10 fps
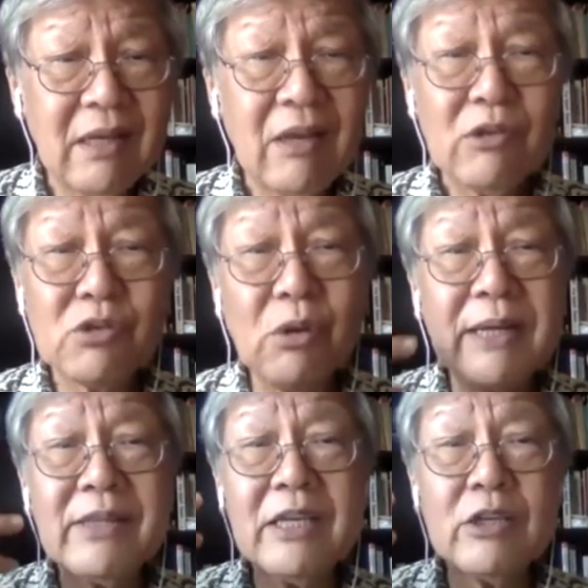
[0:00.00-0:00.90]
So I
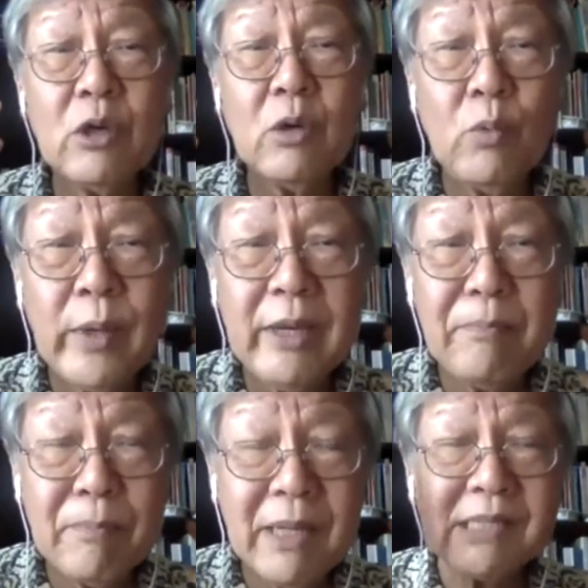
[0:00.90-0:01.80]
think, you know, we
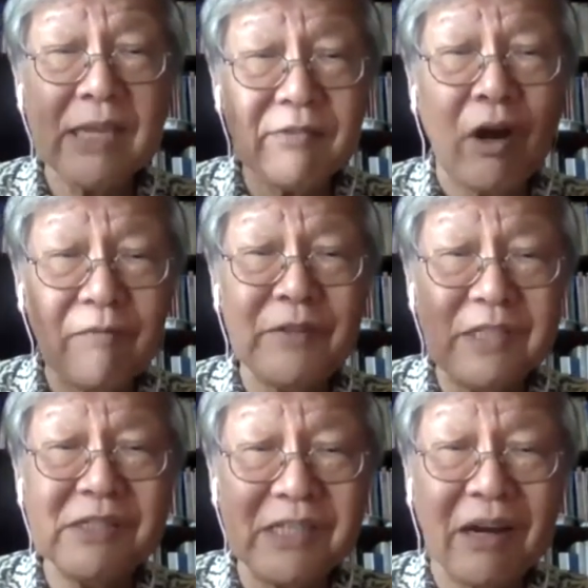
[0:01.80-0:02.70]
must have
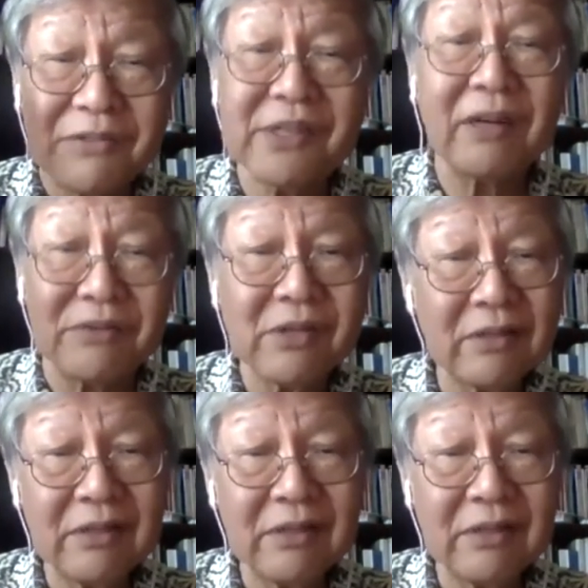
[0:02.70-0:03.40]
confidence in ourselves.